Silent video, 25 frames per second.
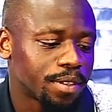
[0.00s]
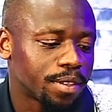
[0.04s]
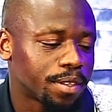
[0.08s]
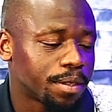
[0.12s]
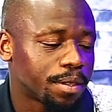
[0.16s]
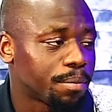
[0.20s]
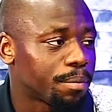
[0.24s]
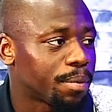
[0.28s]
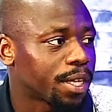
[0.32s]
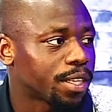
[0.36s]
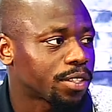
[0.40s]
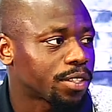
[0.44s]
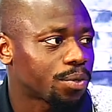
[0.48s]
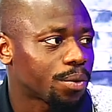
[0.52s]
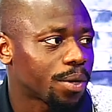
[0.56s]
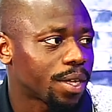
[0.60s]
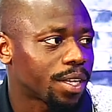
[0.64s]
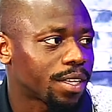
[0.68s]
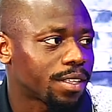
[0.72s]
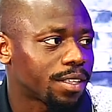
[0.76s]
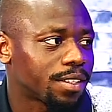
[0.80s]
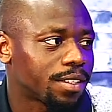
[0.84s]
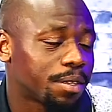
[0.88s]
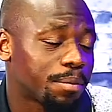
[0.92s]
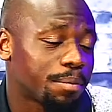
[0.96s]
the best
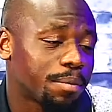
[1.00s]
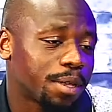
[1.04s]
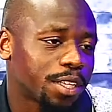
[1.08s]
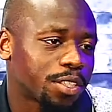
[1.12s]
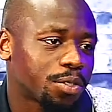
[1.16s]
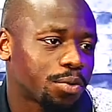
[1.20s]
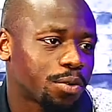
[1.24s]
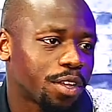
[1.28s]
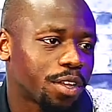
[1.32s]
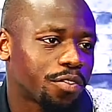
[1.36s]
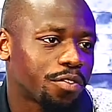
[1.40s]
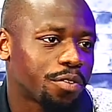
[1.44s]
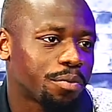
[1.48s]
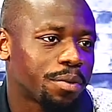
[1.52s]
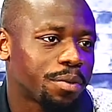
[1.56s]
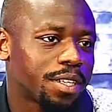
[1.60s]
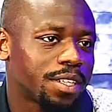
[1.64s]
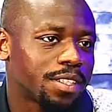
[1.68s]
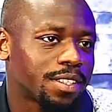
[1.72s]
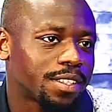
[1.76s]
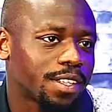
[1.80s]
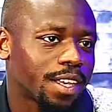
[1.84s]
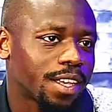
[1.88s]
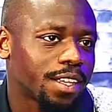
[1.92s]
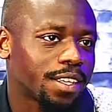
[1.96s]
way the best way for me
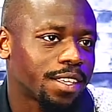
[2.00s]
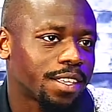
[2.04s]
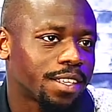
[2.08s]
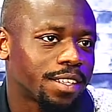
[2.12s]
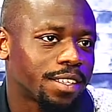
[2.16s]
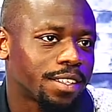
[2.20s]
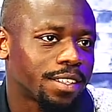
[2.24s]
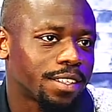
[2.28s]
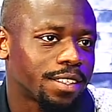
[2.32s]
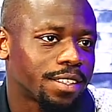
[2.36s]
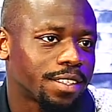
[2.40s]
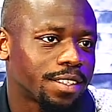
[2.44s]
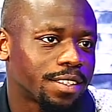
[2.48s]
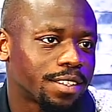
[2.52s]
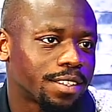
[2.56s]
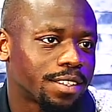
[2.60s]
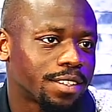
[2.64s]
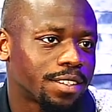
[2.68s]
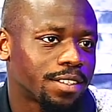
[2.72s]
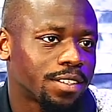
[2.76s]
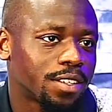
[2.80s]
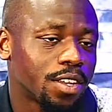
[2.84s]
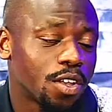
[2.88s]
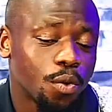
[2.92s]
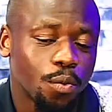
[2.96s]
to take it
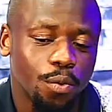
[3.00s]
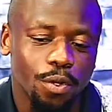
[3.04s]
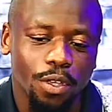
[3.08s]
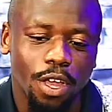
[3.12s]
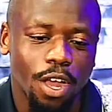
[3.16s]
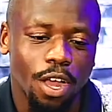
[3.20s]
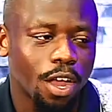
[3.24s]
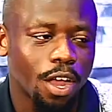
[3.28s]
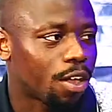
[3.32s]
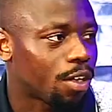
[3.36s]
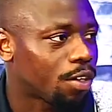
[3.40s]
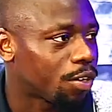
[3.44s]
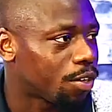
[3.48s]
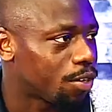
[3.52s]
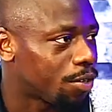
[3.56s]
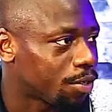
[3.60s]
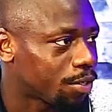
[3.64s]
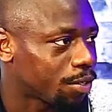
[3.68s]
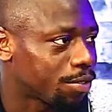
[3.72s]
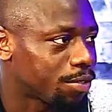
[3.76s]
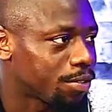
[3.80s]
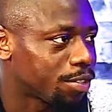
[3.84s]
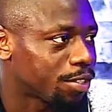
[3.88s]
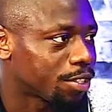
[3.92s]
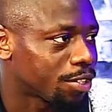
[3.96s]
is we all
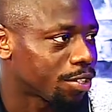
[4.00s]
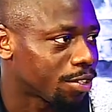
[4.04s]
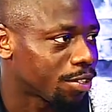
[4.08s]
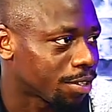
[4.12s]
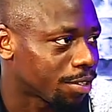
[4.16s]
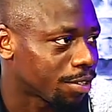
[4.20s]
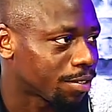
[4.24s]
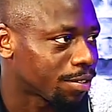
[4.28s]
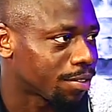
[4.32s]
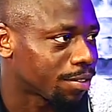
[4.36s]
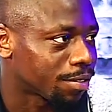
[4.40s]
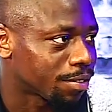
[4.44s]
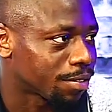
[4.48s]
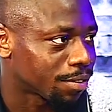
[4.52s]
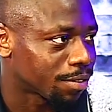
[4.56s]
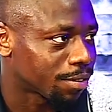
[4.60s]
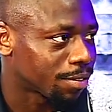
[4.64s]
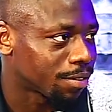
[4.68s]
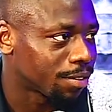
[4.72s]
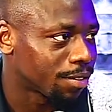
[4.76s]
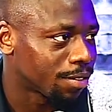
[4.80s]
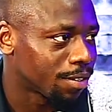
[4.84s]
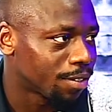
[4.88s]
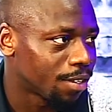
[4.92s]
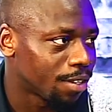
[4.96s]
going through this struggle.
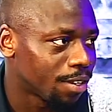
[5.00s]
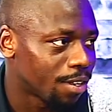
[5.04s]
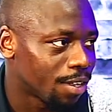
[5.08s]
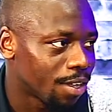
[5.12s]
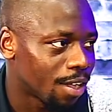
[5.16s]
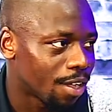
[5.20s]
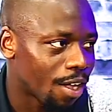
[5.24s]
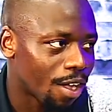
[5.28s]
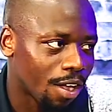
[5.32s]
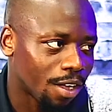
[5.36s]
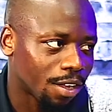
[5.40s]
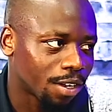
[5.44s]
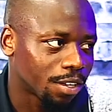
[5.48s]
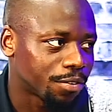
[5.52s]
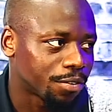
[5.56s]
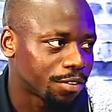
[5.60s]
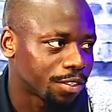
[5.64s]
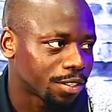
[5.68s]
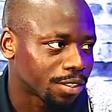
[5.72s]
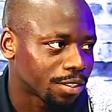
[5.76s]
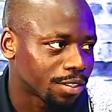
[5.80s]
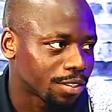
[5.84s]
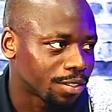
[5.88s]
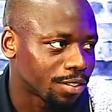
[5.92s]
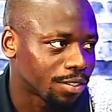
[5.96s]
All of
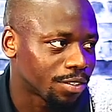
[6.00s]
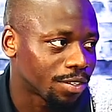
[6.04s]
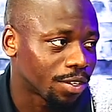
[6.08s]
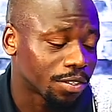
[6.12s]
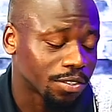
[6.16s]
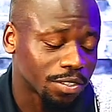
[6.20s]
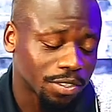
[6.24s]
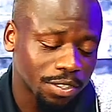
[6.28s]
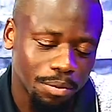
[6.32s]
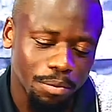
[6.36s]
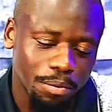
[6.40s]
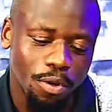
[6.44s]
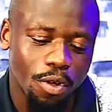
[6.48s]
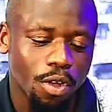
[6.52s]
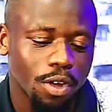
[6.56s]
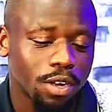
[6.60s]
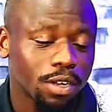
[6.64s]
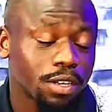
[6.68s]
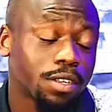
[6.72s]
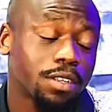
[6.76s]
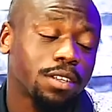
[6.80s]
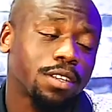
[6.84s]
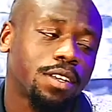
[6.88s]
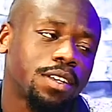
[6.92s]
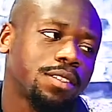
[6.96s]
us, you know, some
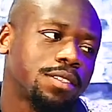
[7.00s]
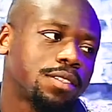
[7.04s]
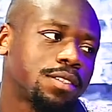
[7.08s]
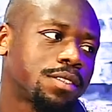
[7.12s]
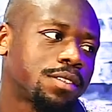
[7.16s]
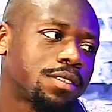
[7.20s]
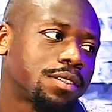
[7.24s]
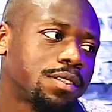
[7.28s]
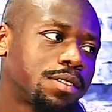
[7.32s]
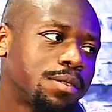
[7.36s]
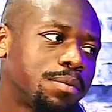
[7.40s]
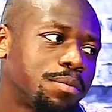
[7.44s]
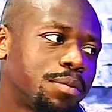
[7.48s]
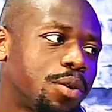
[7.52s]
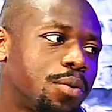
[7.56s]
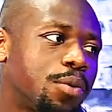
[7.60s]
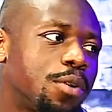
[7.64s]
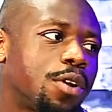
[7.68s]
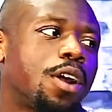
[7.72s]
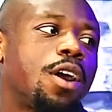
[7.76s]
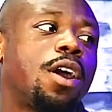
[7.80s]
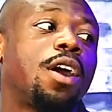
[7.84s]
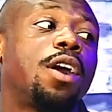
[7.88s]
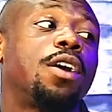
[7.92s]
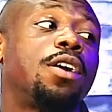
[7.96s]
harder than others, but
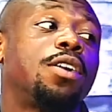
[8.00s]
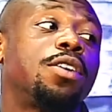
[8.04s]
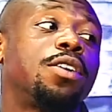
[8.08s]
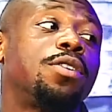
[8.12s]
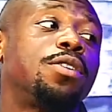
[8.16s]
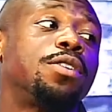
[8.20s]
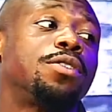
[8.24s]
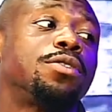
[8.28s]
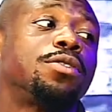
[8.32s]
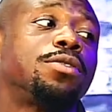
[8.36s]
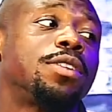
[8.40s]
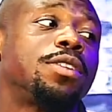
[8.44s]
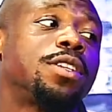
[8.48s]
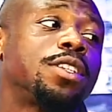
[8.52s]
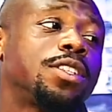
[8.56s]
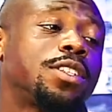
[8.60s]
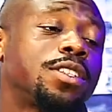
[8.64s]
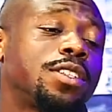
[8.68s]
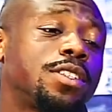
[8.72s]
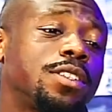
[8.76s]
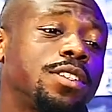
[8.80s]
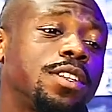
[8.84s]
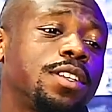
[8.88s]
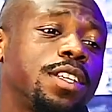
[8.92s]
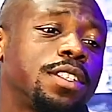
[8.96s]
we're all going through
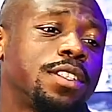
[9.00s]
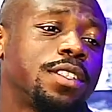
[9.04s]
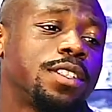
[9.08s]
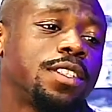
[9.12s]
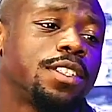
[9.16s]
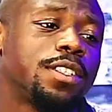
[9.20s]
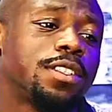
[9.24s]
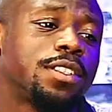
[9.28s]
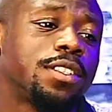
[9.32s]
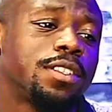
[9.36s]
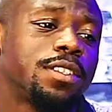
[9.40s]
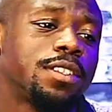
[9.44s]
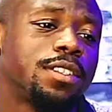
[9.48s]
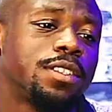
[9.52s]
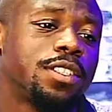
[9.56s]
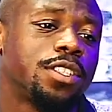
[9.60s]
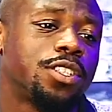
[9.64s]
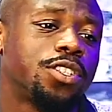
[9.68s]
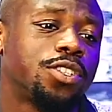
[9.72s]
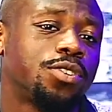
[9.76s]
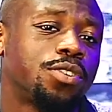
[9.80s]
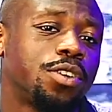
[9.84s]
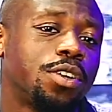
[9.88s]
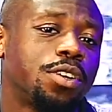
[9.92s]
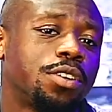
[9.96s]
that, that this
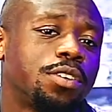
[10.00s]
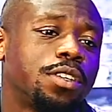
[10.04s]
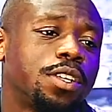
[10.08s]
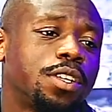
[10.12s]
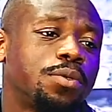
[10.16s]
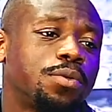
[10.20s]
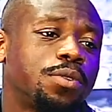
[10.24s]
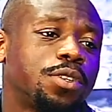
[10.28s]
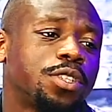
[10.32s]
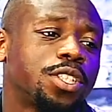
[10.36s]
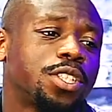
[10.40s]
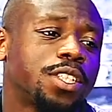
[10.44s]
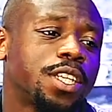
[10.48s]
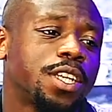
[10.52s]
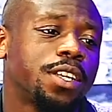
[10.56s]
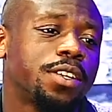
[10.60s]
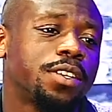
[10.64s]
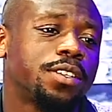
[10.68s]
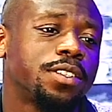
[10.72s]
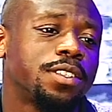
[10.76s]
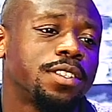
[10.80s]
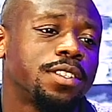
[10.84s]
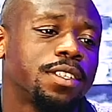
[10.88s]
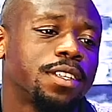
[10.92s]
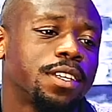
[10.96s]
this struggle that we're
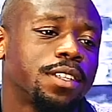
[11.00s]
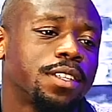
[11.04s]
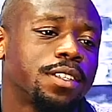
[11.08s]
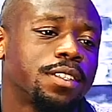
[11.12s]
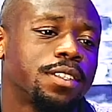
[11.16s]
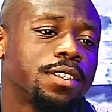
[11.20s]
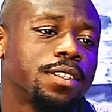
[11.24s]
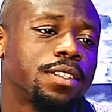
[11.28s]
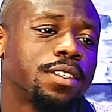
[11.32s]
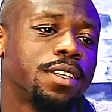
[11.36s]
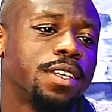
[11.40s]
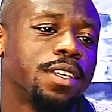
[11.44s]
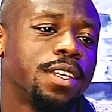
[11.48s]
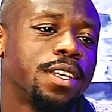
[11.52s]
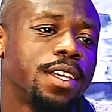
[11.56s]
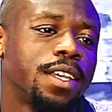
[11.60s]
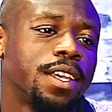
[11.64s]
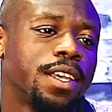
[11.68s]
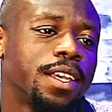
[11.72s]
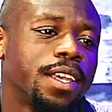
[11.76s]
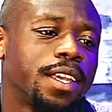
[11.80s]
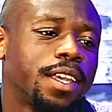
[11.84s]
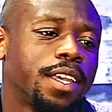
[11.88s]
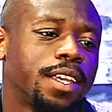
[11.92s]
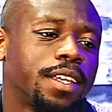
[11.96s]
sharing together.
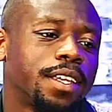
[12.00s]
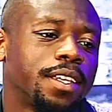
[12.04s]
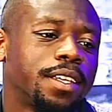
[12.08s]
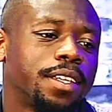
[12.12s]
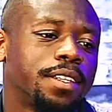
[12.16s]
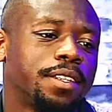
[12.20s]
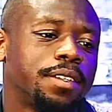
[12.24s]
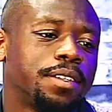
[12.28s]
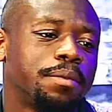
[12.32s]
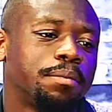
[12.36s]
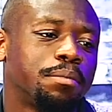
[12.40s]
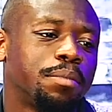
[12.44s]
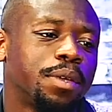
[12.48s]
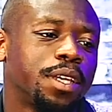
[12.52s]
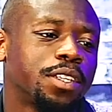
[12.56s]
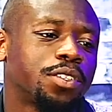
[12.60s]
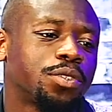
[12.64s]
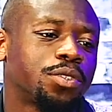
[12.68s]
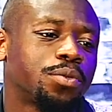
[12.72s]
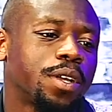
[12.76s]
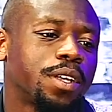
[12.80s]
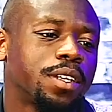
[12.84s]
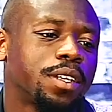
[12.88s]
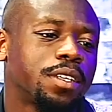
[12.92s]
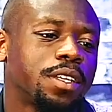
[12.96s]
And
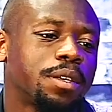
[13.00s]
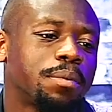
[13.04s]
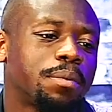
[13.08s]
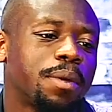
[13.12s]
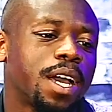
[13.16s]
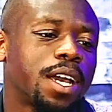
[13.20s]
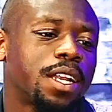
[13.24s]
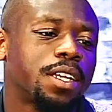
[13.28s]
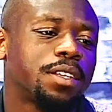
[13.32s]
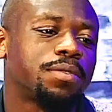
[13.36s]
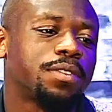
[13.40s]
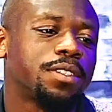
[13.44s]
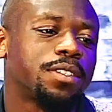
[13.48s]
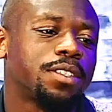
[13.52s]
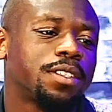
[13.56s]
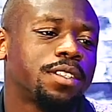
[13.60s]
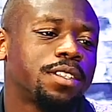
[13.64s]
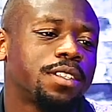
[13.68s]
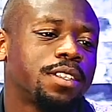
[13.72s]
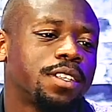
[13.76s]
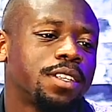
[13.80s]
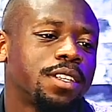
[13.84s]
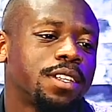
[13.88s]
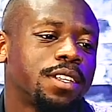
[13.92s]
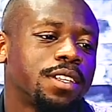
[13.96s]
best way to come out of
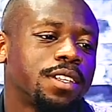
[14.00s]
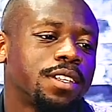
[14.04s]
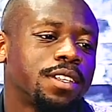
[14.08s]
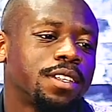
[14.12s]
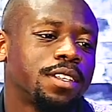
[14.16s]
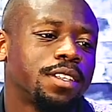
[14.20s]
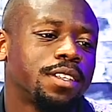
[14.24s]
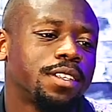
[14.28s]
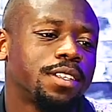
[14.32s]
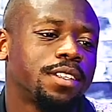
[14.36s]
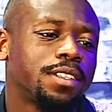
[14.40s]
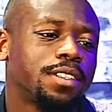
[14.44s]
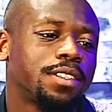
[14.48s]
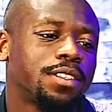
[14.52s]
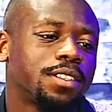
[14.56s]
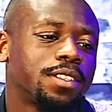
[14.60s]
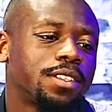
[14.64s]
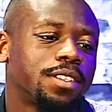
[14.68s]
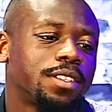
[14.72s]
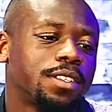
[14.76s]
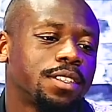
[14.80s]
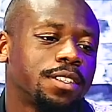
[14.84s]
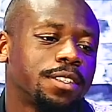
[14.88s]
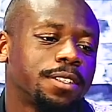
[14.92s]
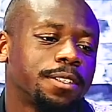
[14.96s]
it is
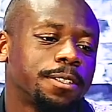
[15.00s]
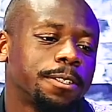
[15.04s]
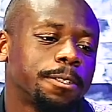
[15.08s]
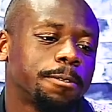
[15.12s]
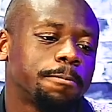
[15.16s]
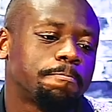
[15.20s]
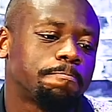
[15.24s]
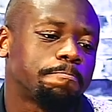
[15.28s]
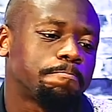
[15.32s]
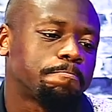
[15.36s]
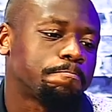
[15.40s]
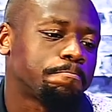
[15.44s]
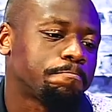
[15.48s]
to,